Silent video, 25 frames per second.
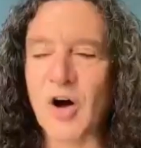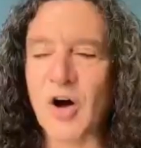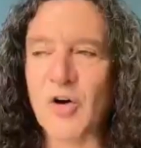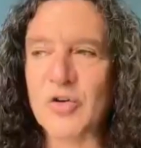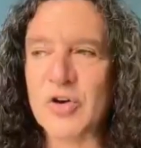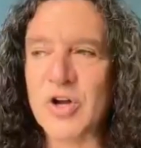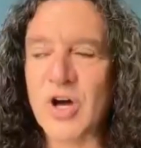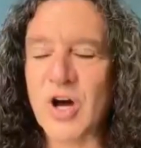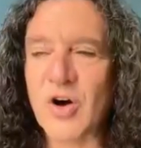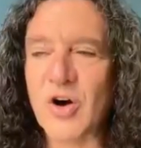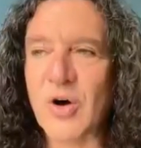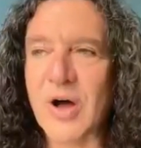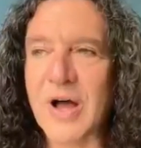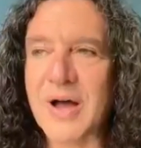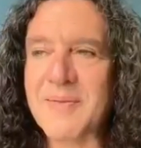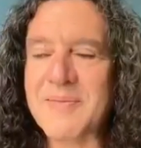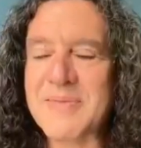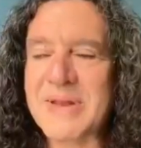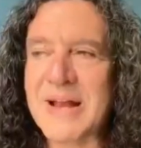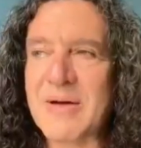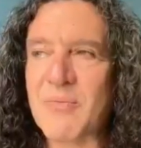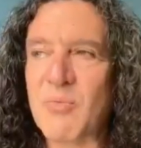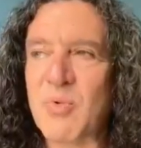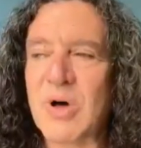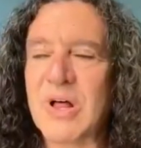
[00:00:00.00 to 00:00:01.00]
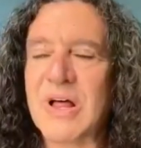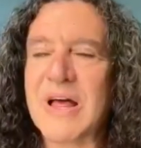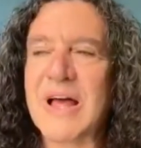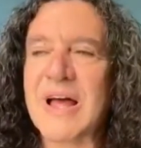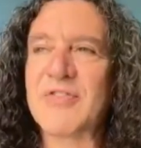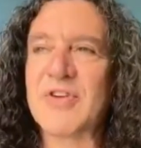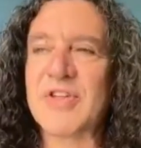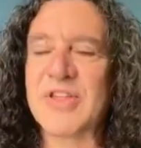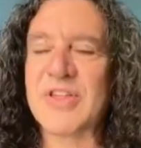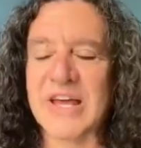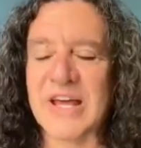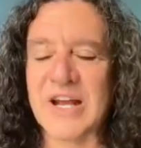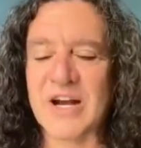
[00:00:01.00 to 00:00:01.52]
Oh no! I mean, well,
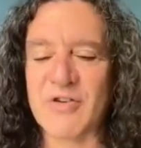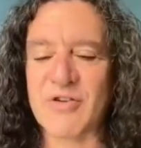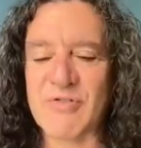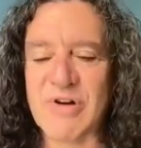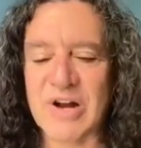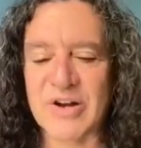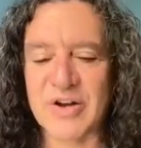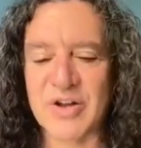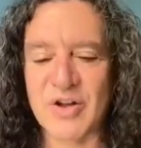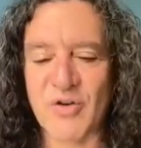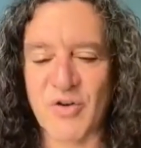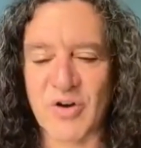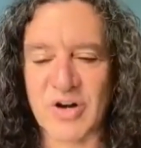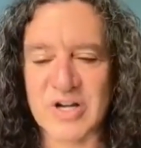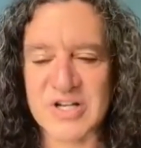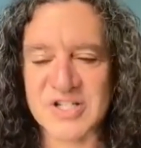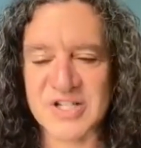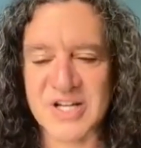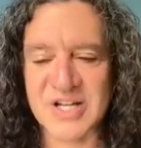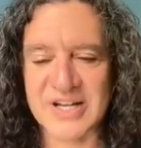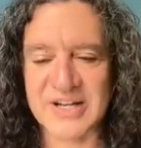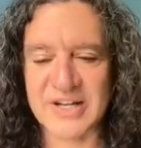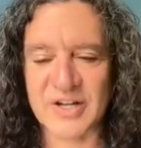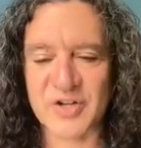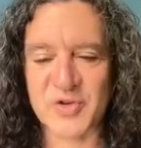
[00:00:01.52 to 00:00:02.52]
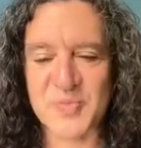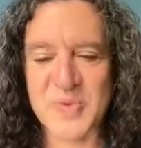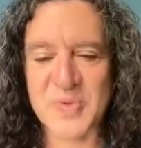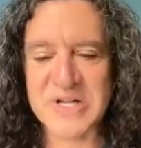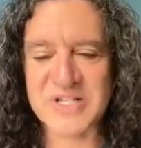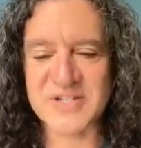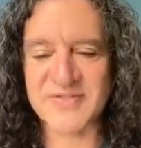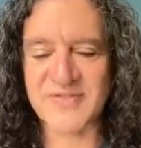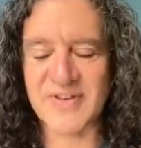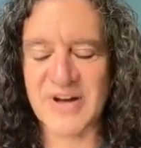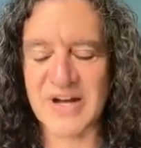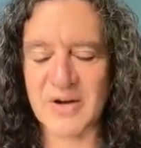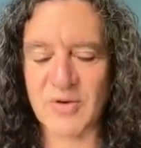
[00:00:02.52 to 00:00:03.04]
everything in and around New York has gotten expensive.